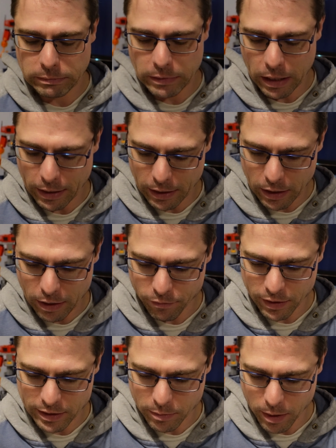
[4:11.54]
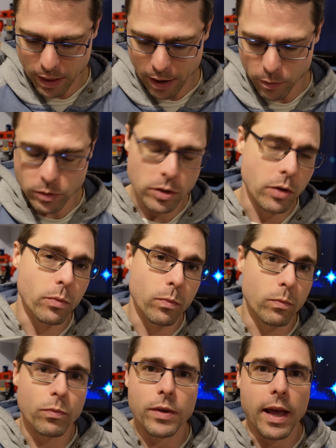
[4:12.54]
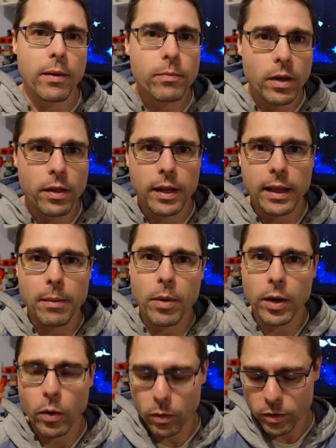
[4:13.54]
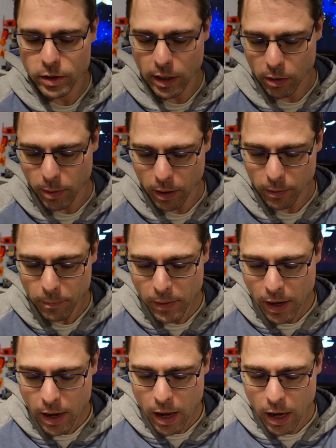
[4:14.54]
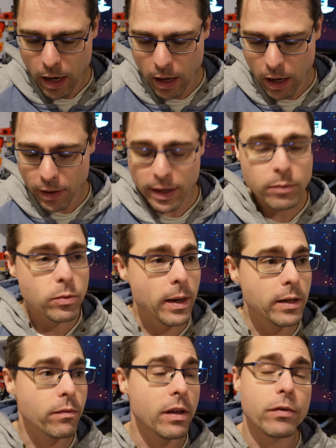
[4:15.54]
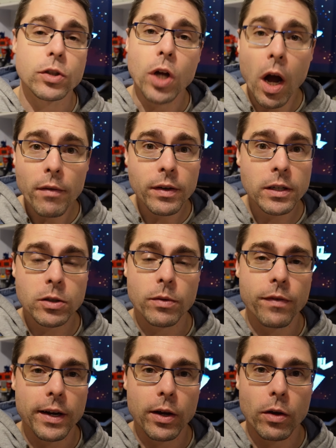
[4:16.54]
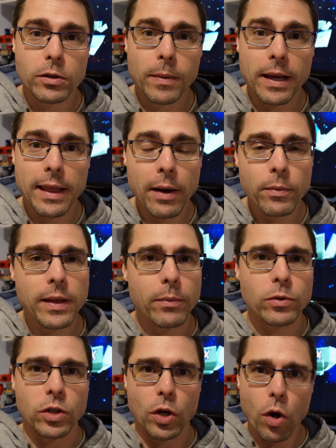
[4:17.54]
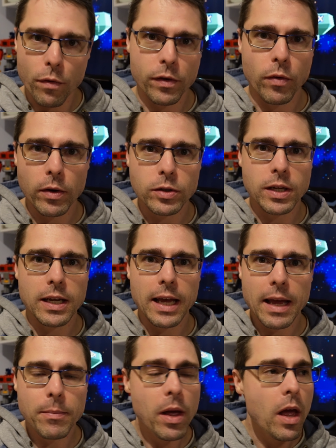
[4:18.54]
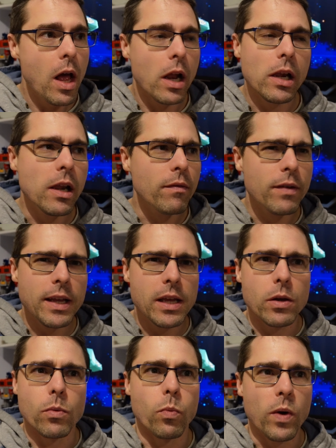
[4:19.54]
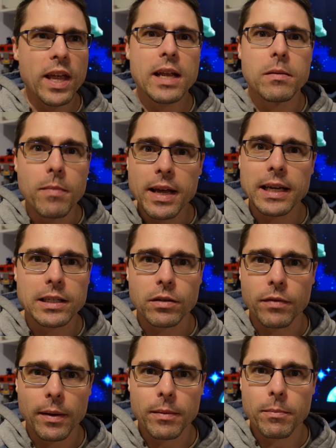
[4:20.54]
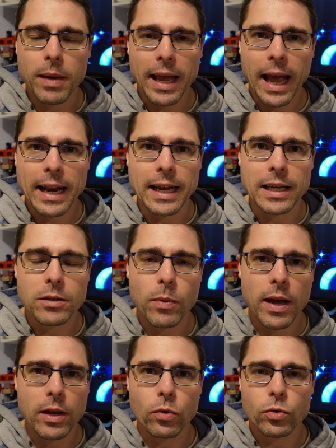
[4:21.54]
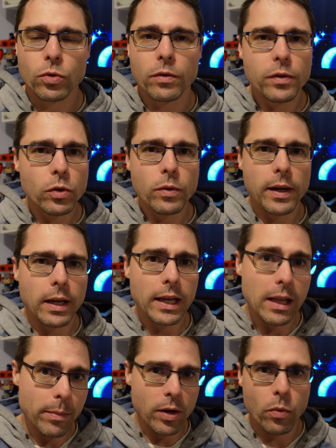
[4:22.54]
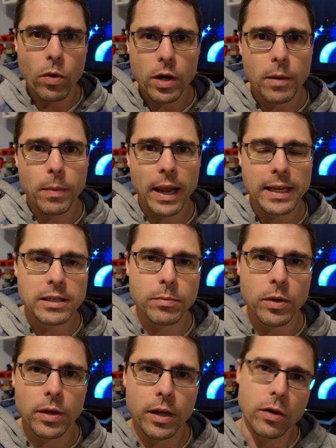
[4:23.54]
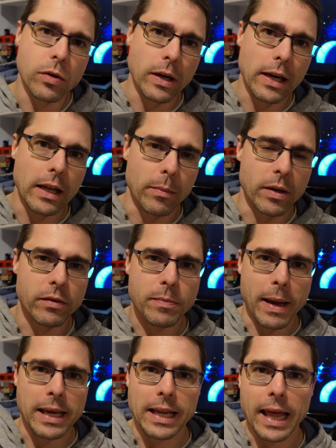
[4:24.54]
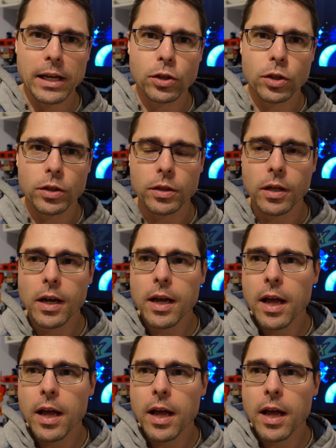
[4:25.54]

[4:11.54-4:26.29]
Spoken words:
like convinced by that one, so yeah, I think that might go on the sell pile. Other games played Viva Java, so we finally got to play that one. That one's the coffee roasting game. A lovely weird mix of mechanics where you're doing a little bit of work placement and you're doing a little bit of speculation,